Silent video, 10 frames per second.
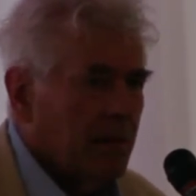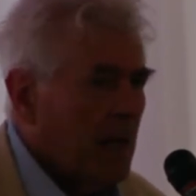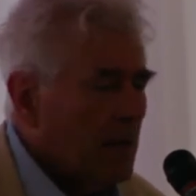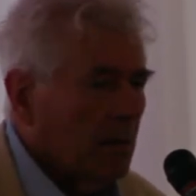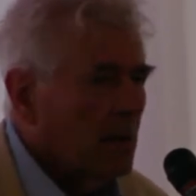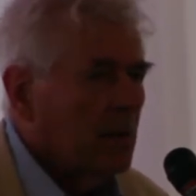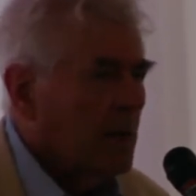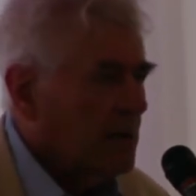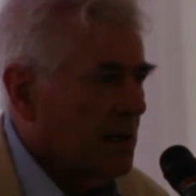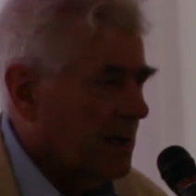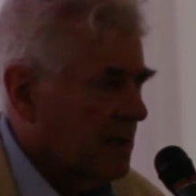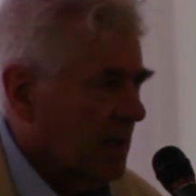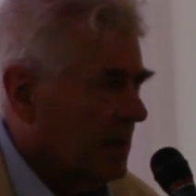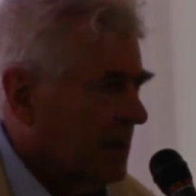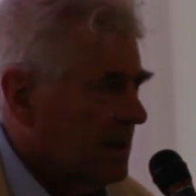they don't look at things
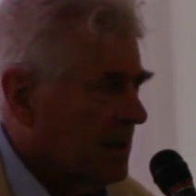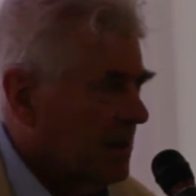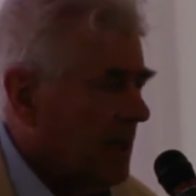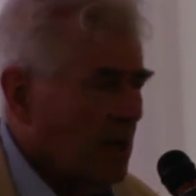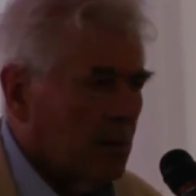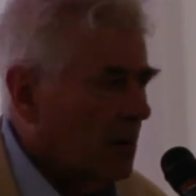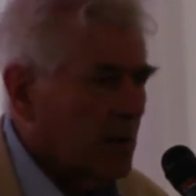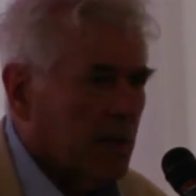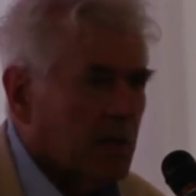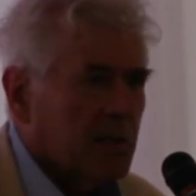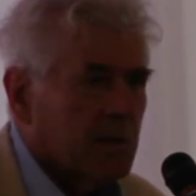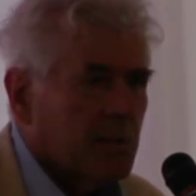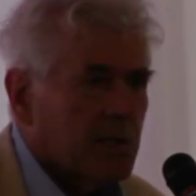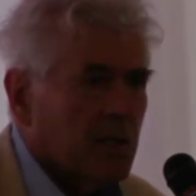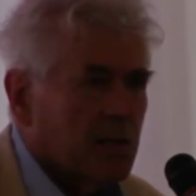like this. They don't look at
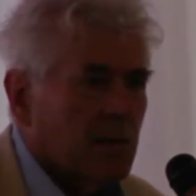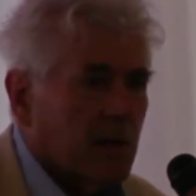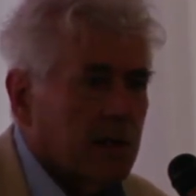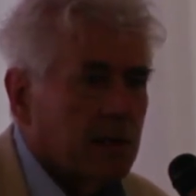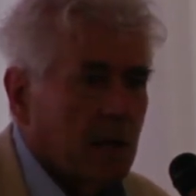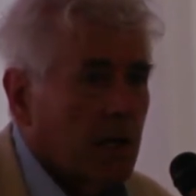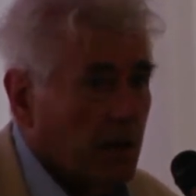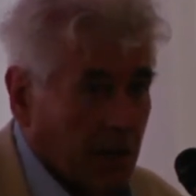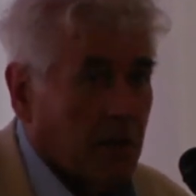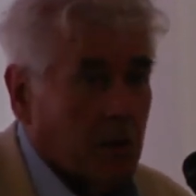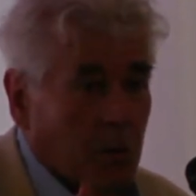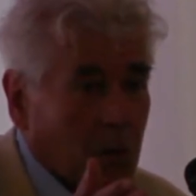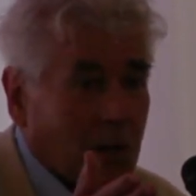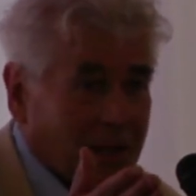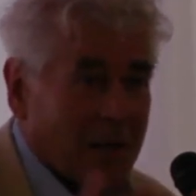customer satisfaction. They, they do
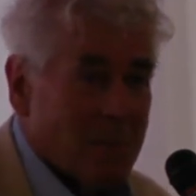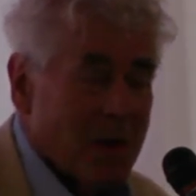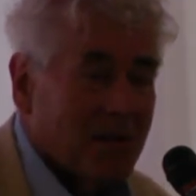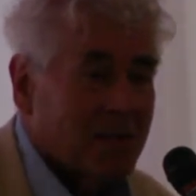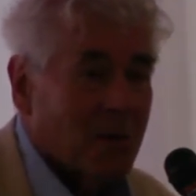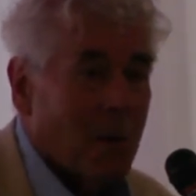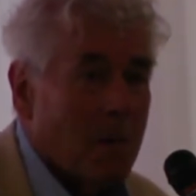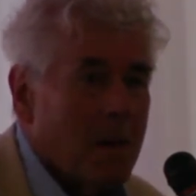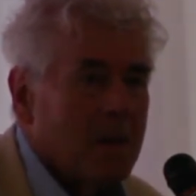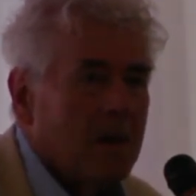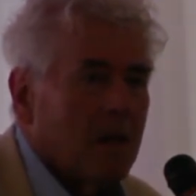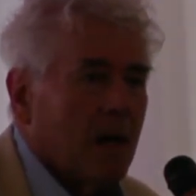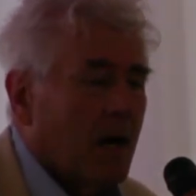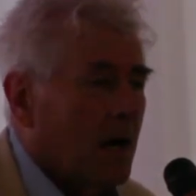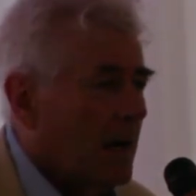look at EPS though,
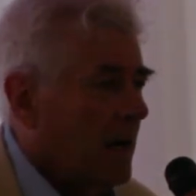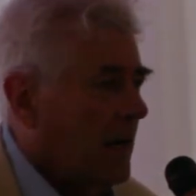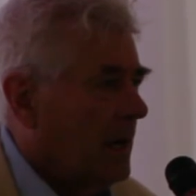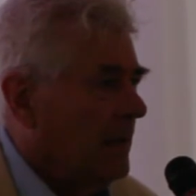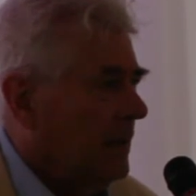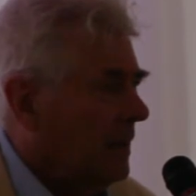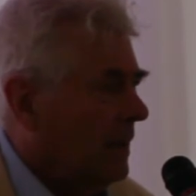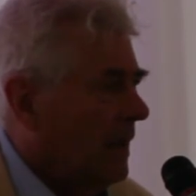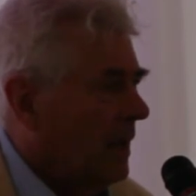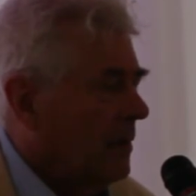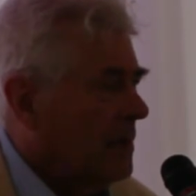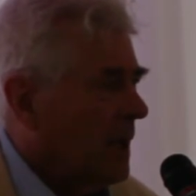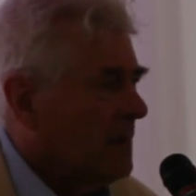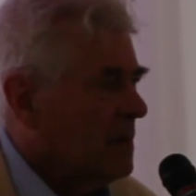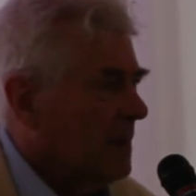uh, and other
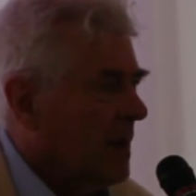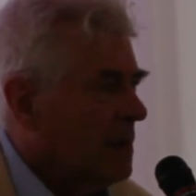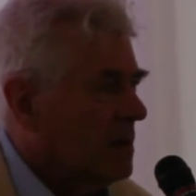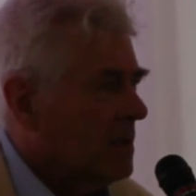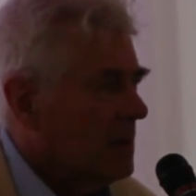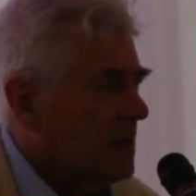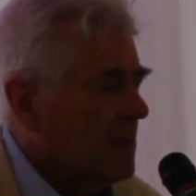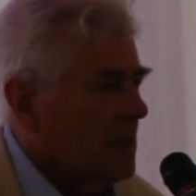types of measures.